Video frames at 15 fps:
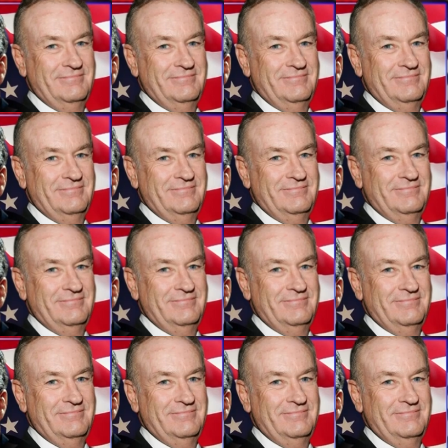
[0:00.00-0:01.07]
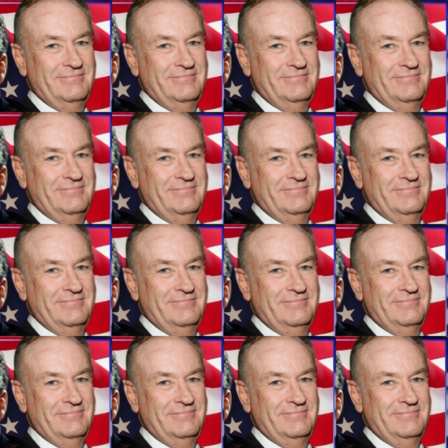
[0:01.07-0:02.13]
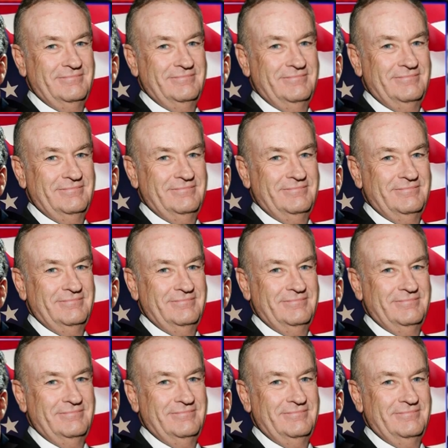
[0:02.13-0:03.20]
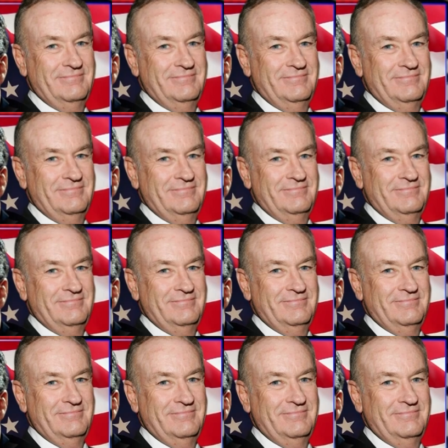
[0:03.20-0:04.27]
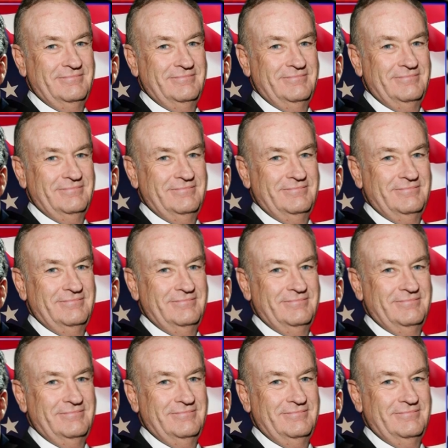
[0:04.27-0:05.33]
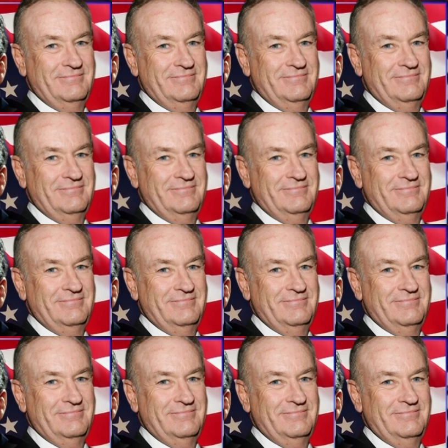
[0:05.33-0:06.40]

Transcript: [no speech]